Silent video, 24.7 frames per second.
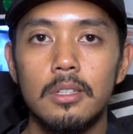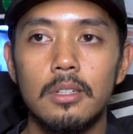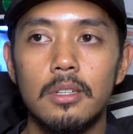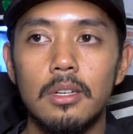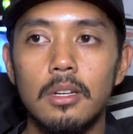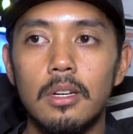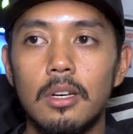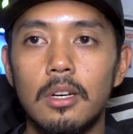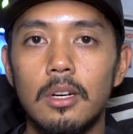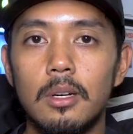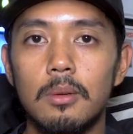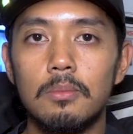
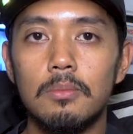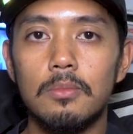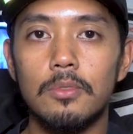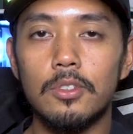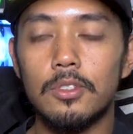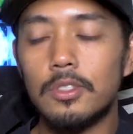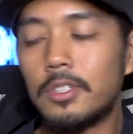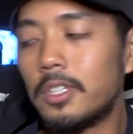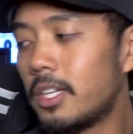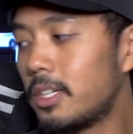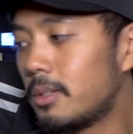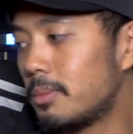
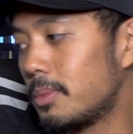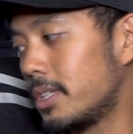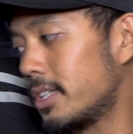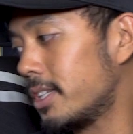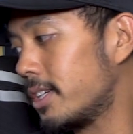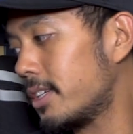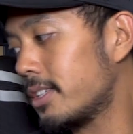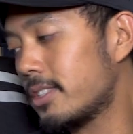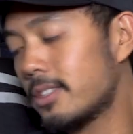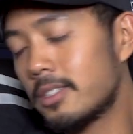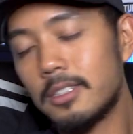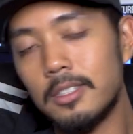for sending me
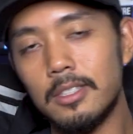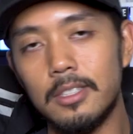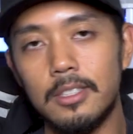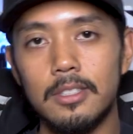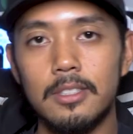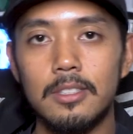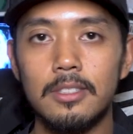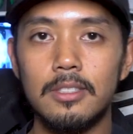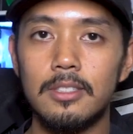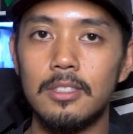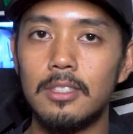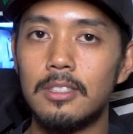this.
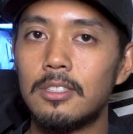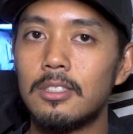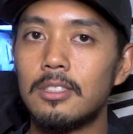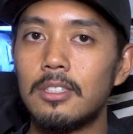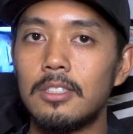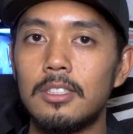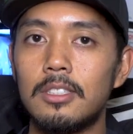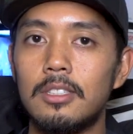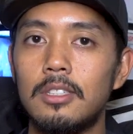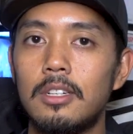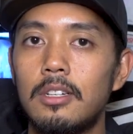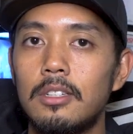It's
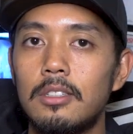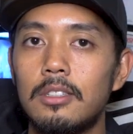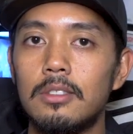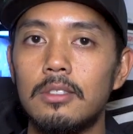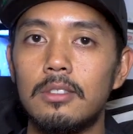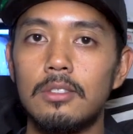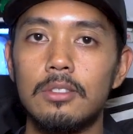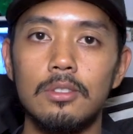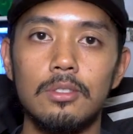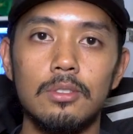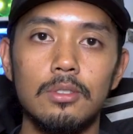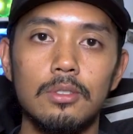such an honor
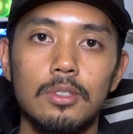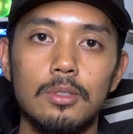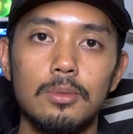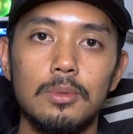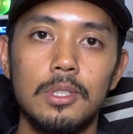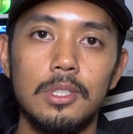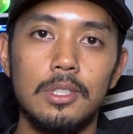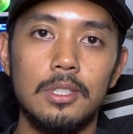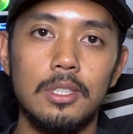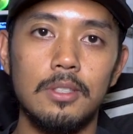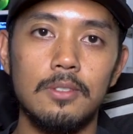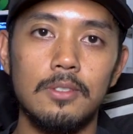to
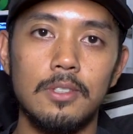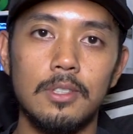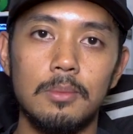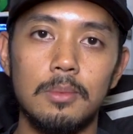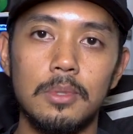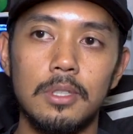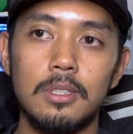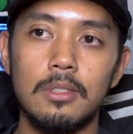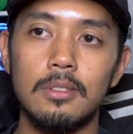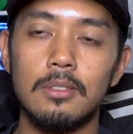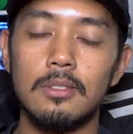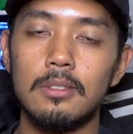receive
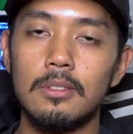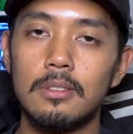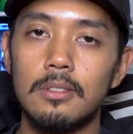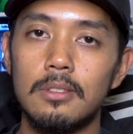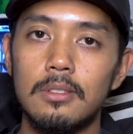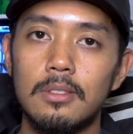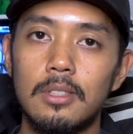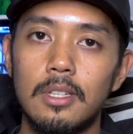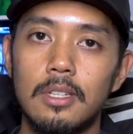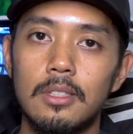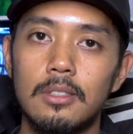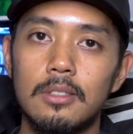something
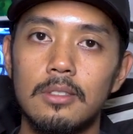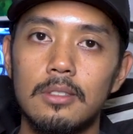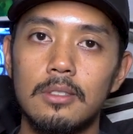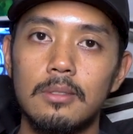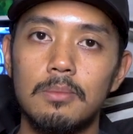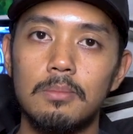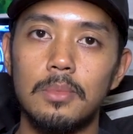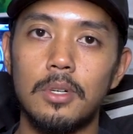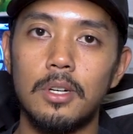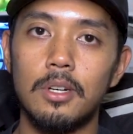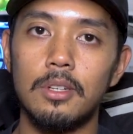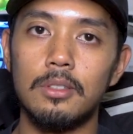that's
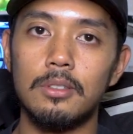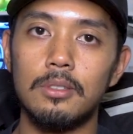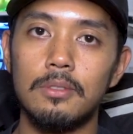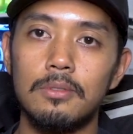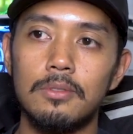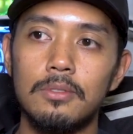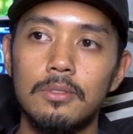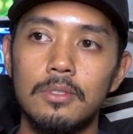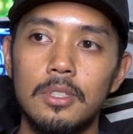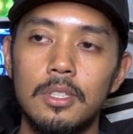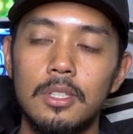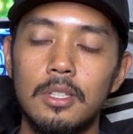part
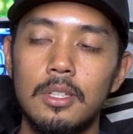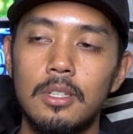of